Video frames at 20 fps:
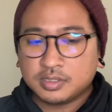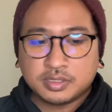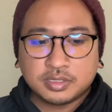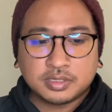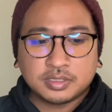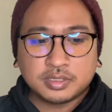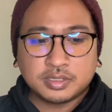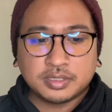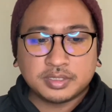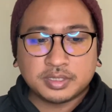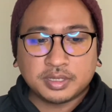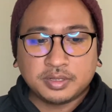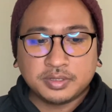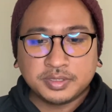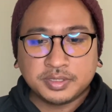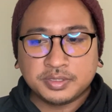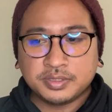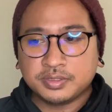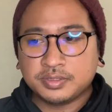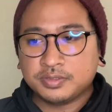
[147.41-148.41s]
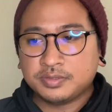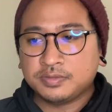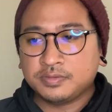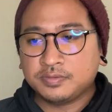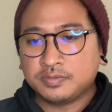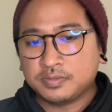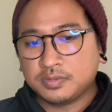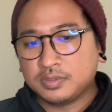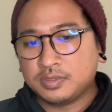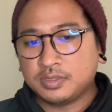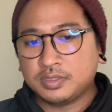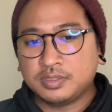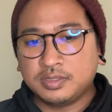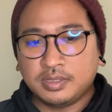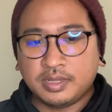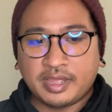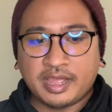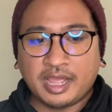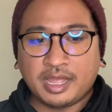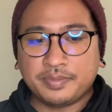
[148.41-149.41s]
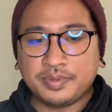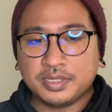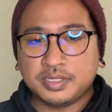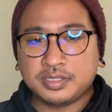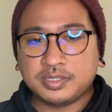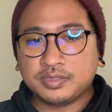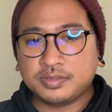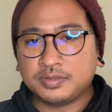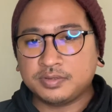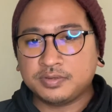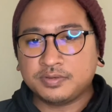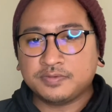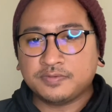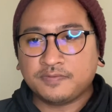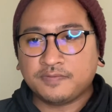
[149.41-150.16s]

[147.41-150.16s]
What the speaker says: There's also good habits to